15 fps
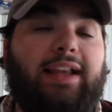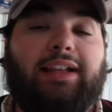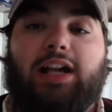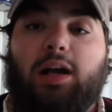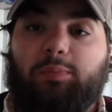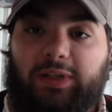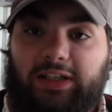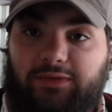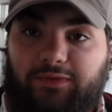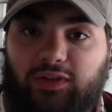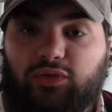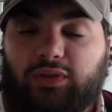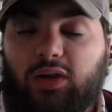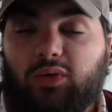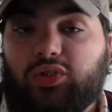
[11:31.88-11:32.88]
companies
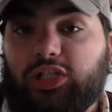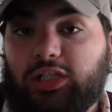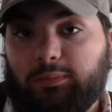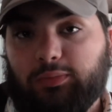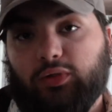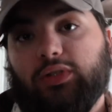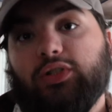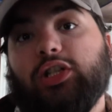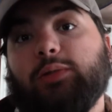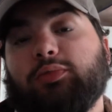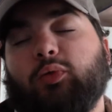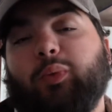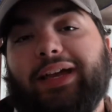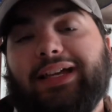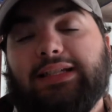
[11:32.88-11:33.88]
figure out cheaper and cheaper
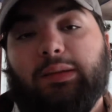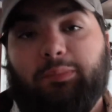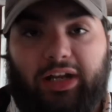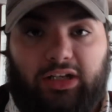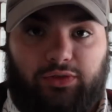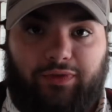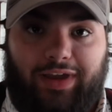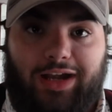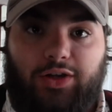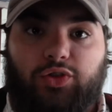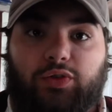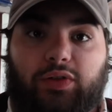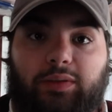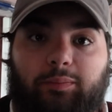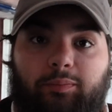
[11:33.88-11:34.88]
ways to
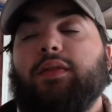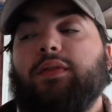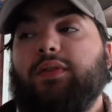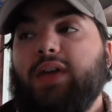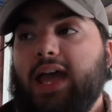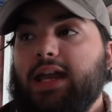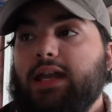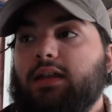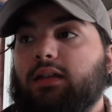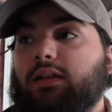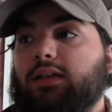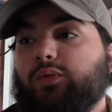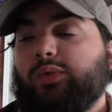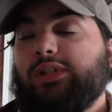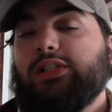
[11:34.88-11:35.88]
manufacture them, then
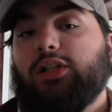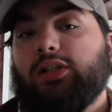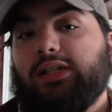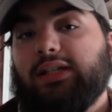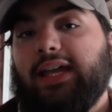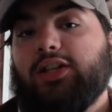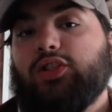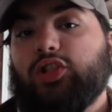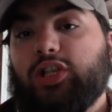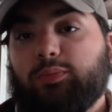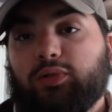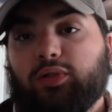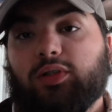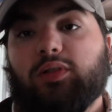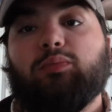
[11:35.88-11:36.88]
we start to get
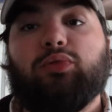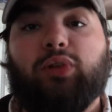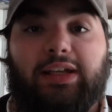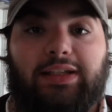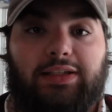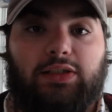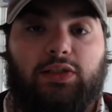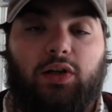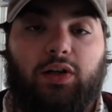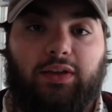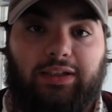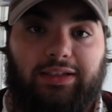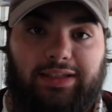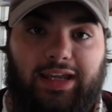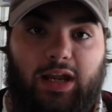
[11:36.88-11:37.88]
cheaper prices on
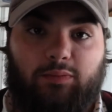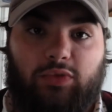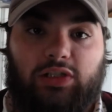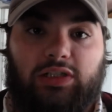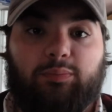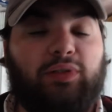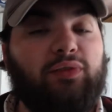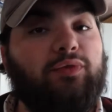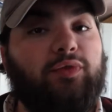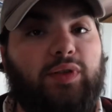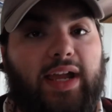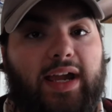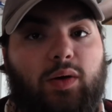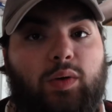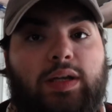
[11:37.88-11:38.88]
these cameras. But for
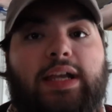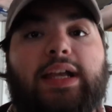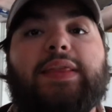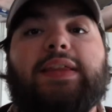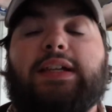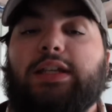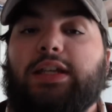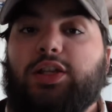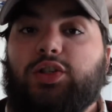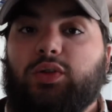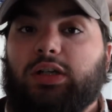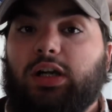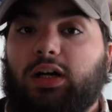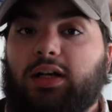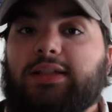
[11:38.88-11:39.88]
now, the initial
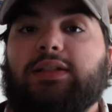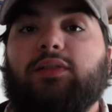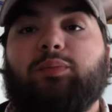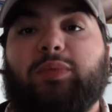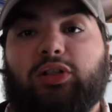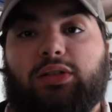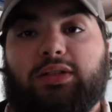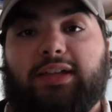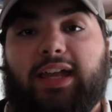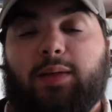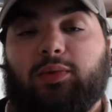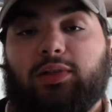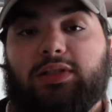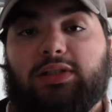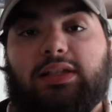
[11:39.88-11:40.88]
cost of mirrorless
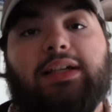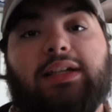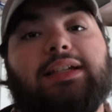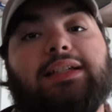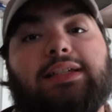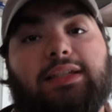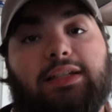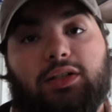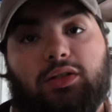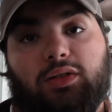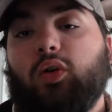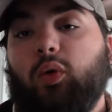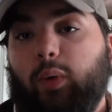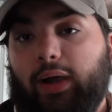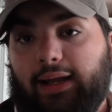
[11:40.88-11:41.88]
cameras is still
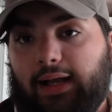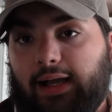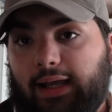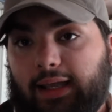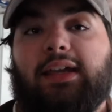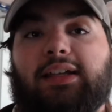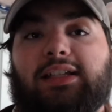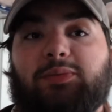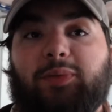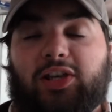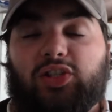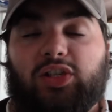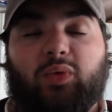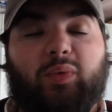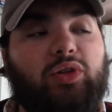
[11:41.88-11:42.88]
quite high,
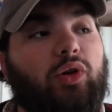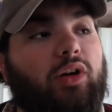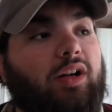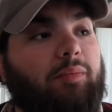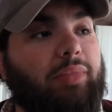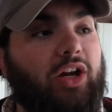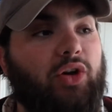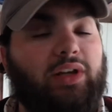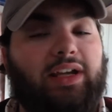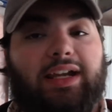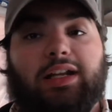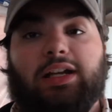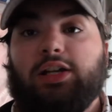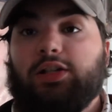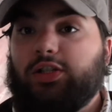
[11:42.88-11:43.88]
especially when you are comparing it
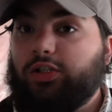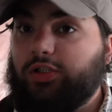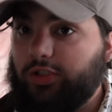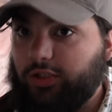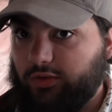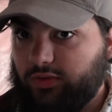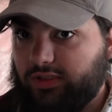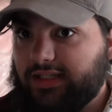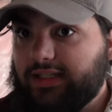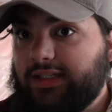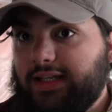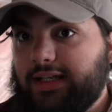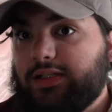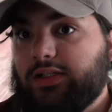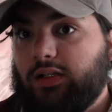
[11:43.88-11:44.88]
to used
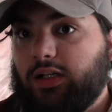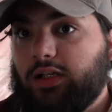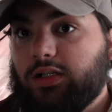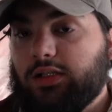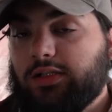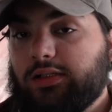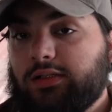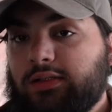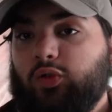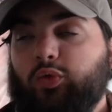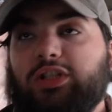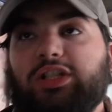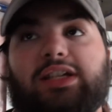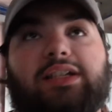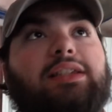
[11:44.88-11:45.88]
DSLRs,
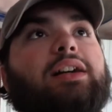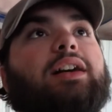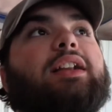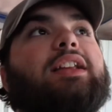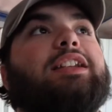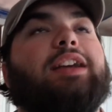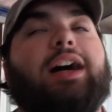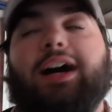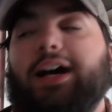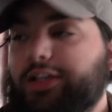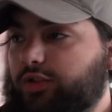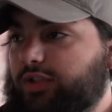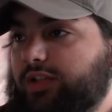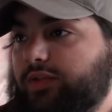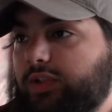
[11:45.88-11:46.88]
which is an entire
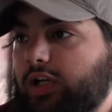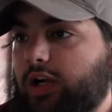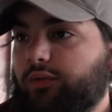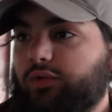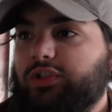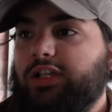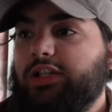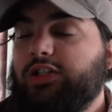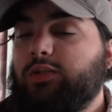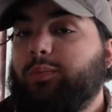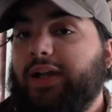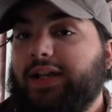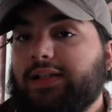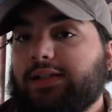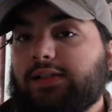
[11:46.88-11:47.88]
different conversation
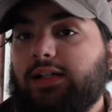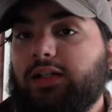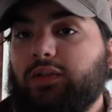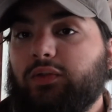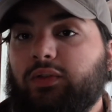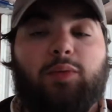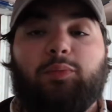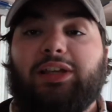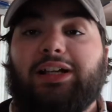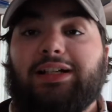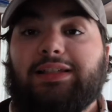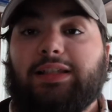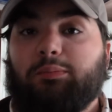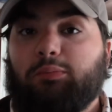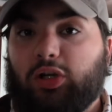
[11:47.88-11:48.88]
by itself. Because
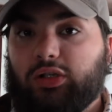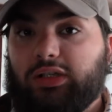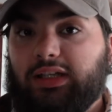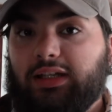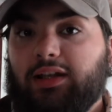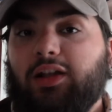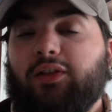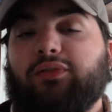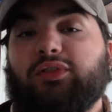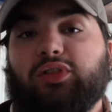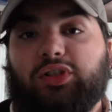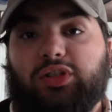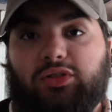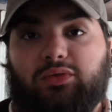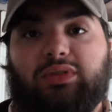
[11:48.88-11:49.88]
the market for
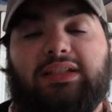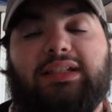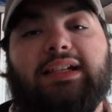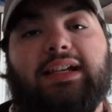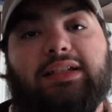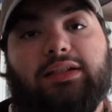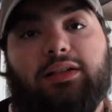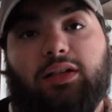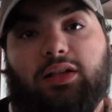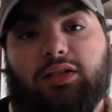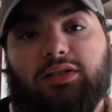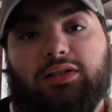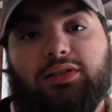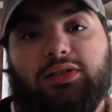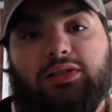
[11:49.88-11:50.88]
used
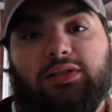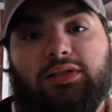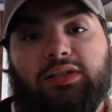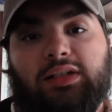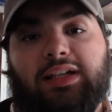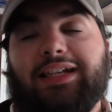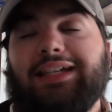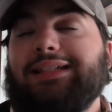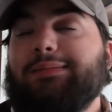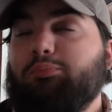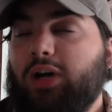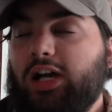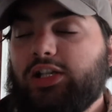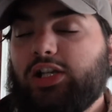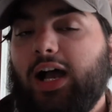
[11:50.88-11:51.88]
DSLRs is
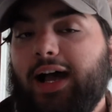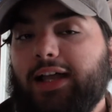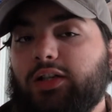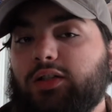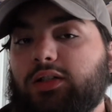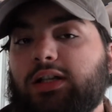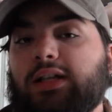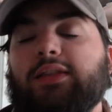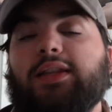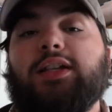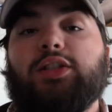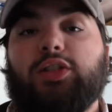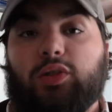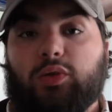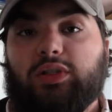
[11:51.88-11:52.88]
much higher than
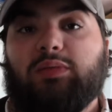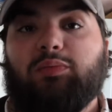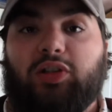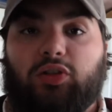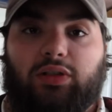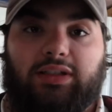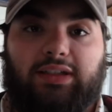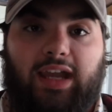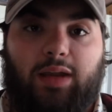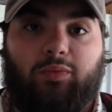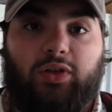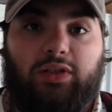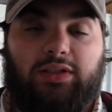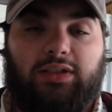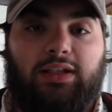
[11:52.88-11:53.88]
used mirrorless
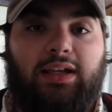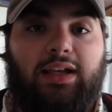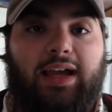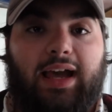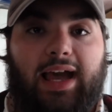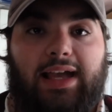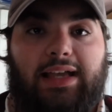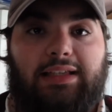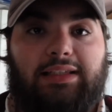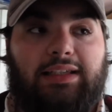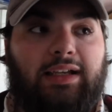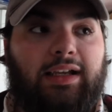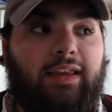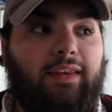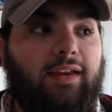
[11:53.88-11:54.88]
cameras, as
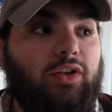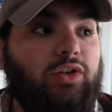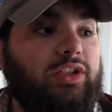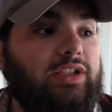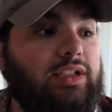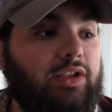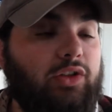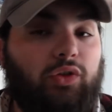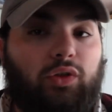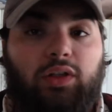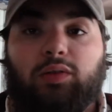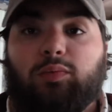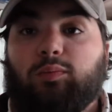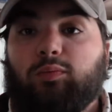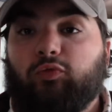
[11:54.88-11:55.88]
they're still
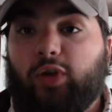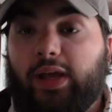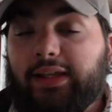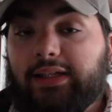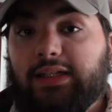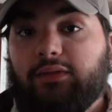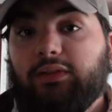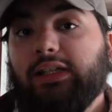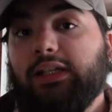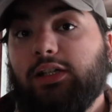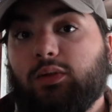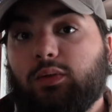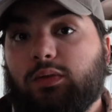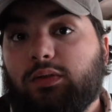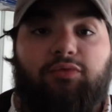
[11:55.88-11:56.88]
relatively
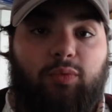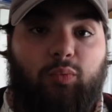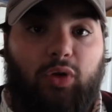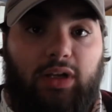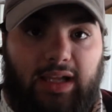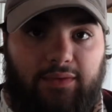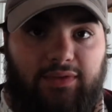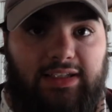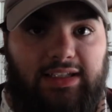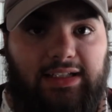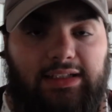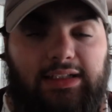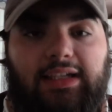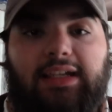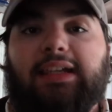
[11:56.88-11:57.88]
new. From what I've
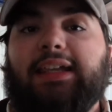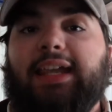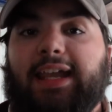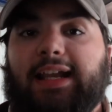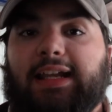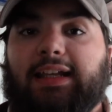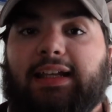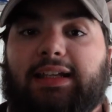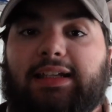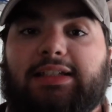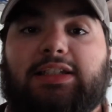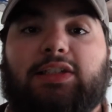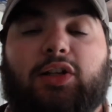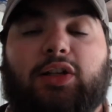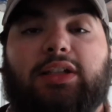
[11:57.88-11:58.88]
seen, Canon is
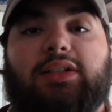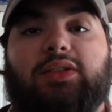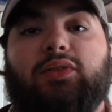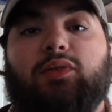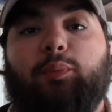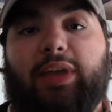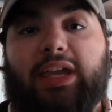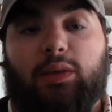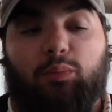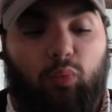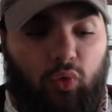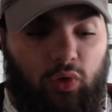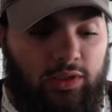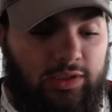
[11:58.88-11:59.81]
starting to make more